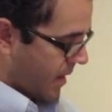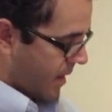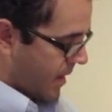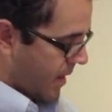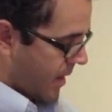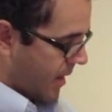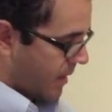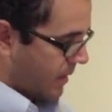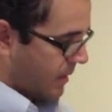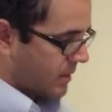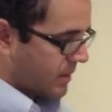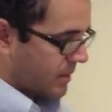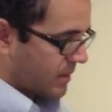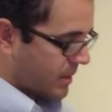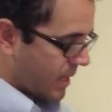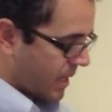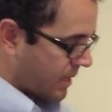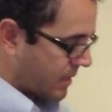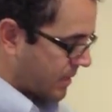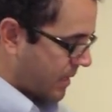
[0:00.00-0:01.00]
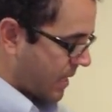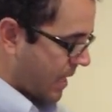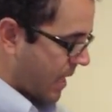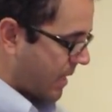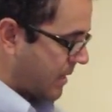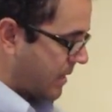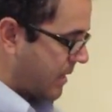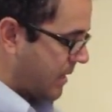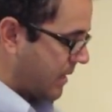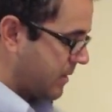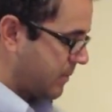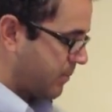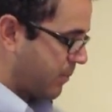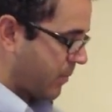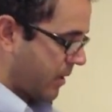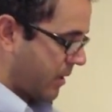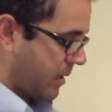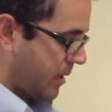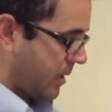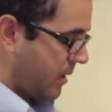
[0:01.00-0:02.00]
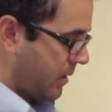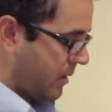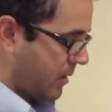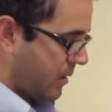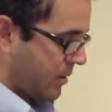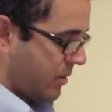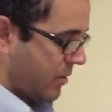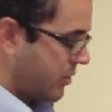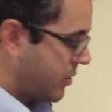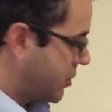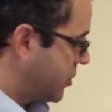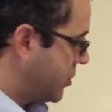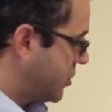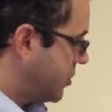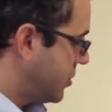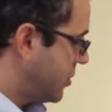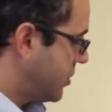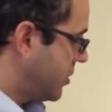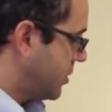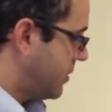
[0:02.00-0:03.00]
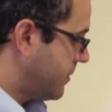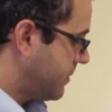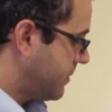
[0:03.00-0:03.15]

And it says that this part here should